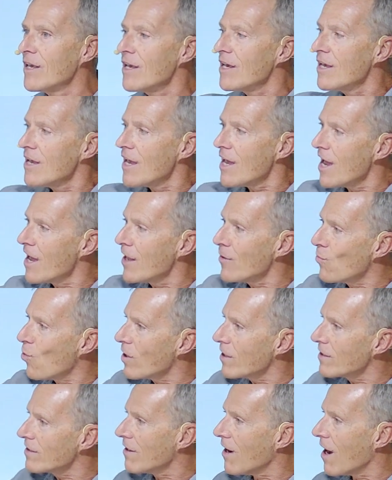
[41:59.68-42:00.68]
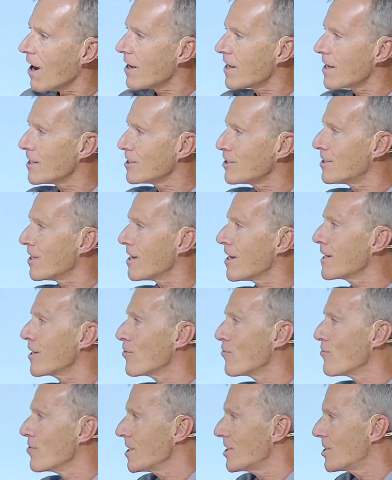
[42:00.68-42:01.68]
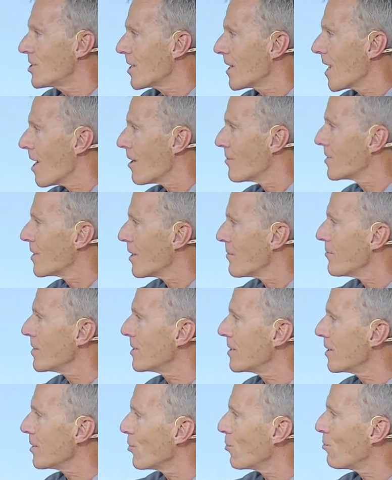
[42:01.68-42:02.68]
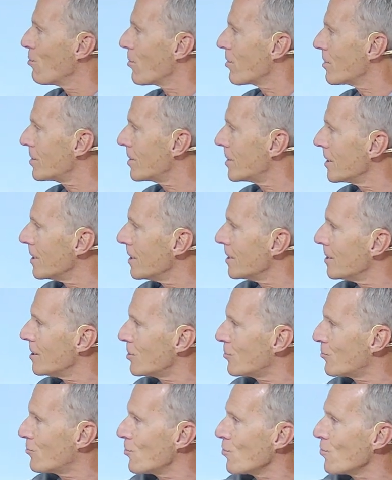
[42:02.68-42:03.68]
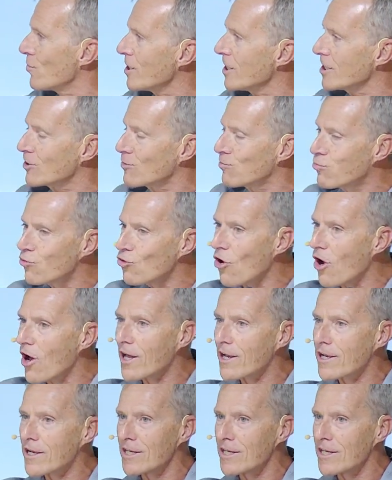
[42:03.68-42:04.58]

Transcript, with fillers: and what God has done in reaching out to every single person in this room, He has brought us